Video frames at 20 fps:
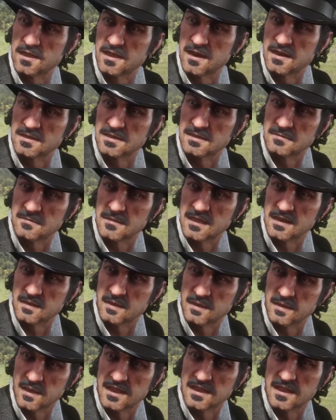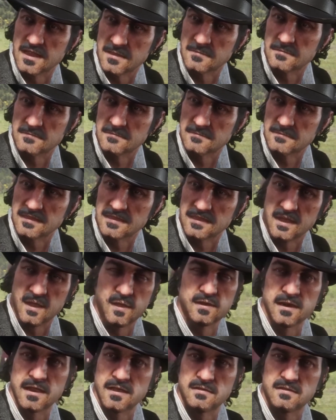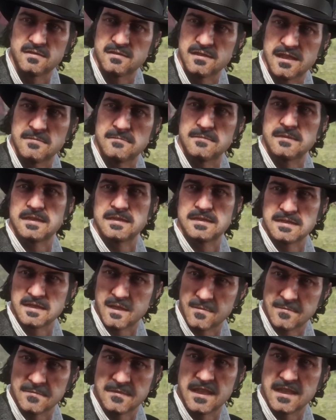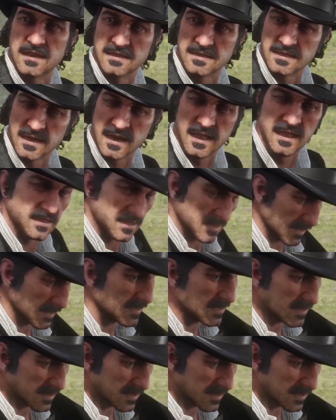that I'll remember forever that I experienced through the medium of video